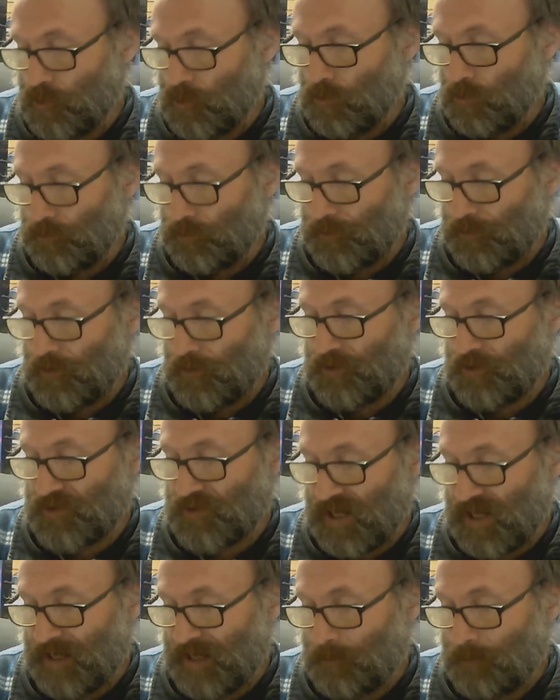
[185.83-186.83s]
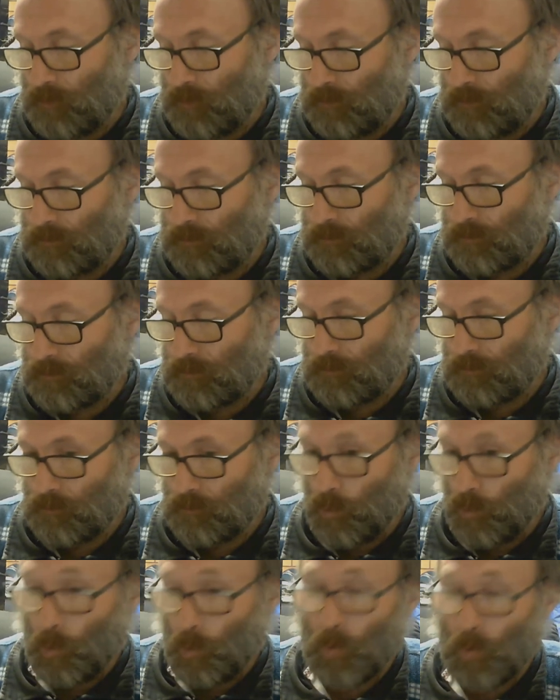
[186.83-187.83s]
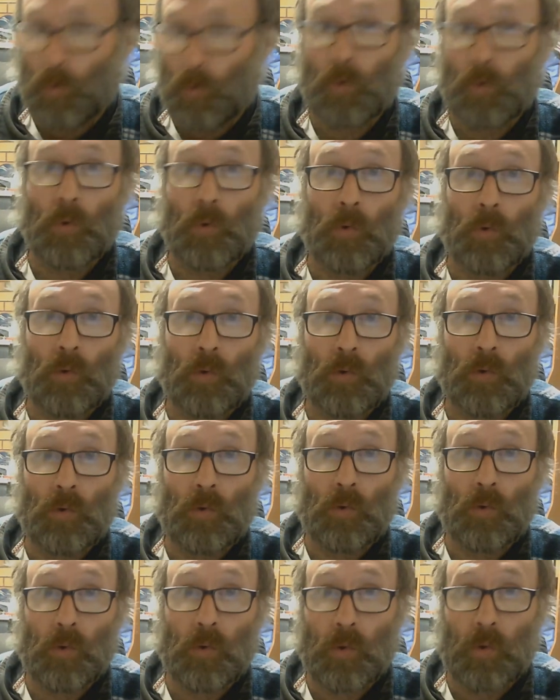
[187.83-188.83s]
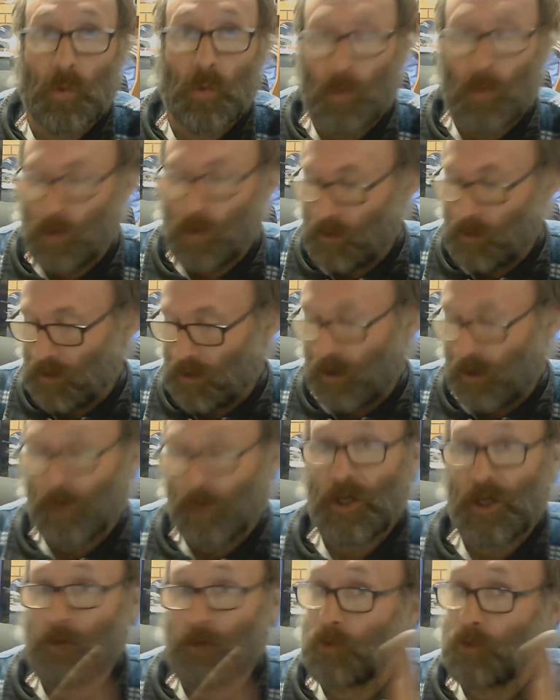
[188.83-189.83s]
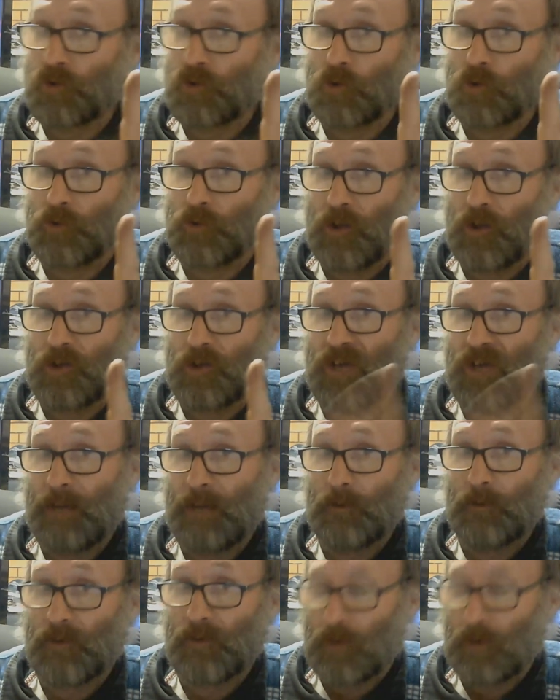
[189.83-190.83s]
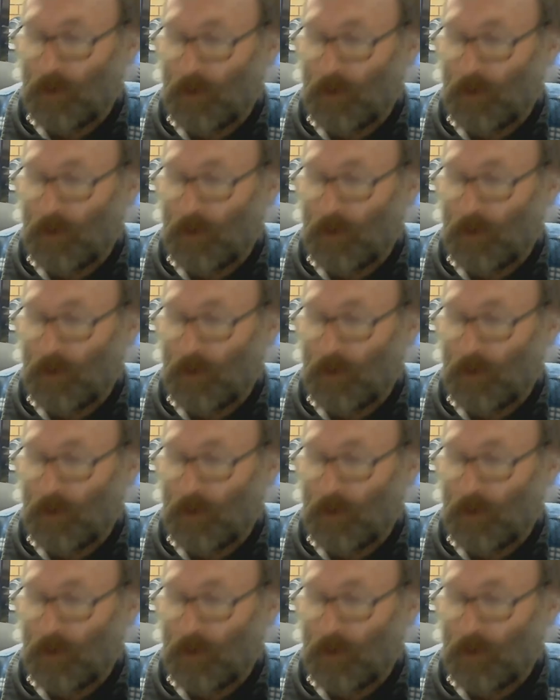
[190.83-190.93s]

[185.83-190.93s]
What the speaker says: Dual turntable. Ooh, I know what dual turntables are